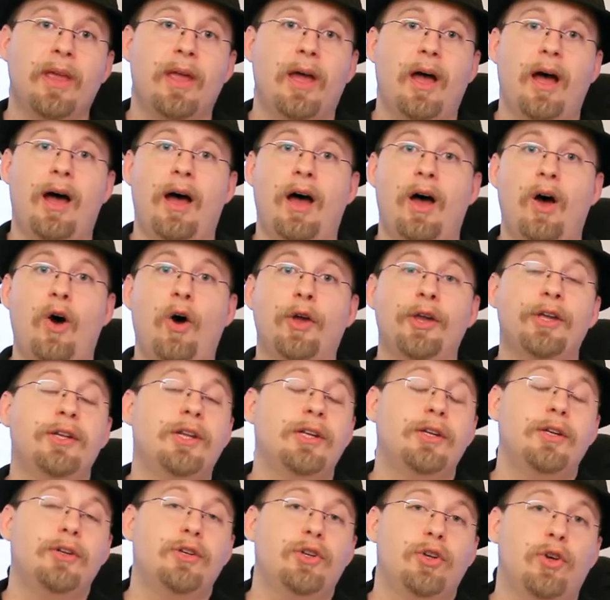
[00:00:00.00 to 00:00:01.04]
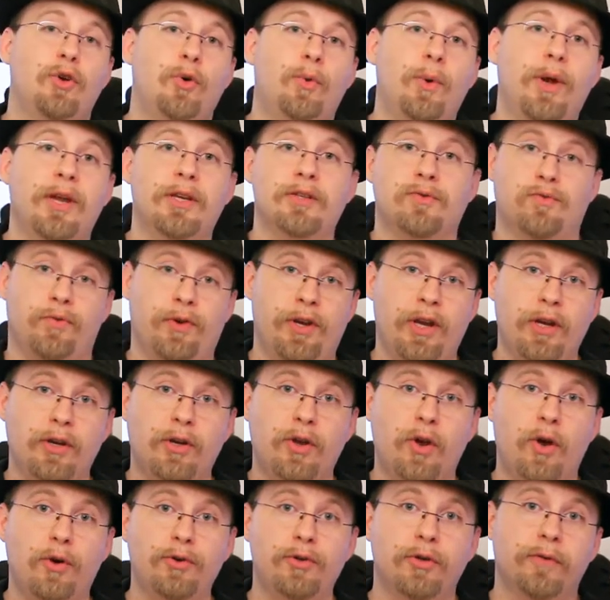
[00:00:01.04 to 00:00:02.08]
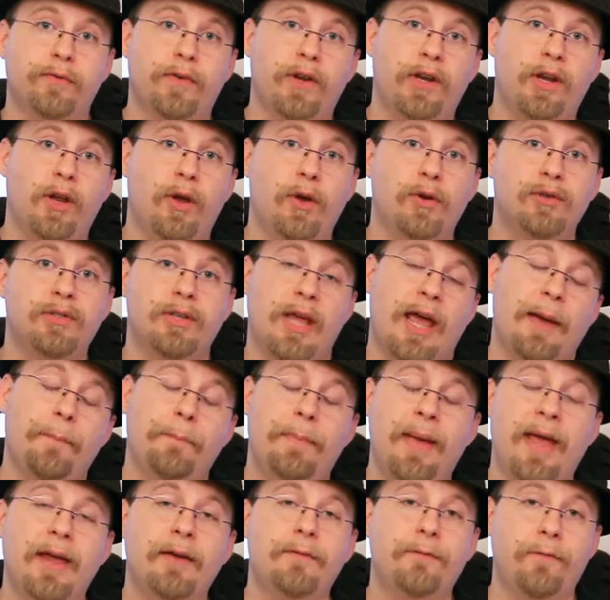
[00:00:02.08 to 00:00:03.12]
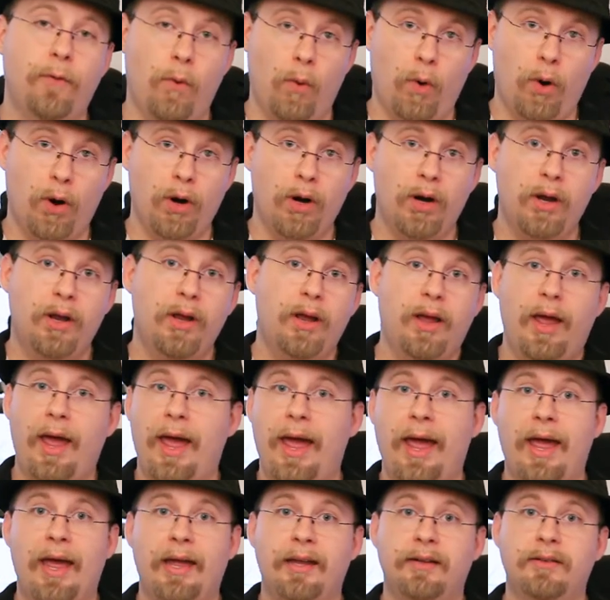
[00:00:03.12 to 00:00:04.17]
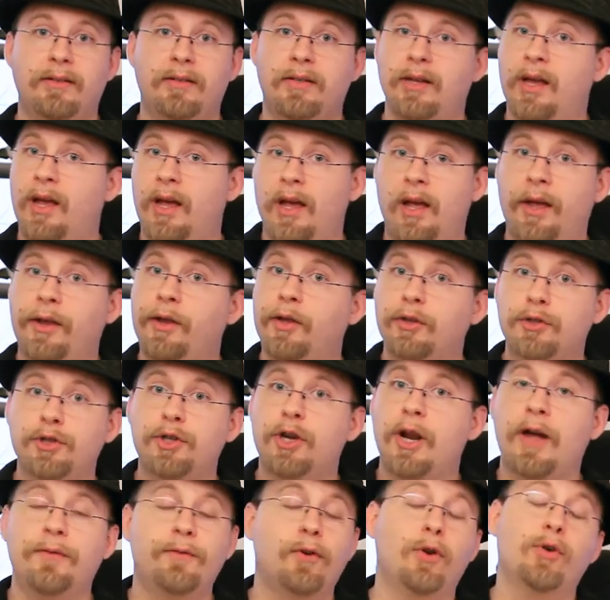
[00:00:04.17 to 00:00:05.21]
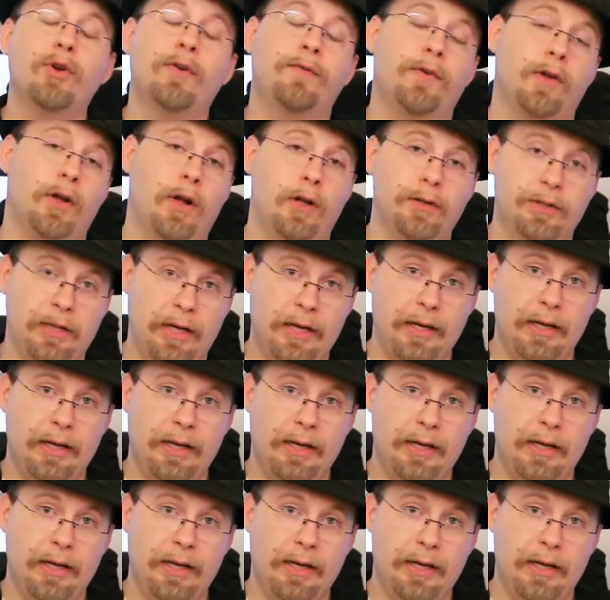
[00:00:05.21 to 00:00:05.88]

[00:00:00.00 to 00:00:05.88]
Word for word: Uh, all you need to do is re-encode your videos to MPEG-4, and uh, you should have no difficulty.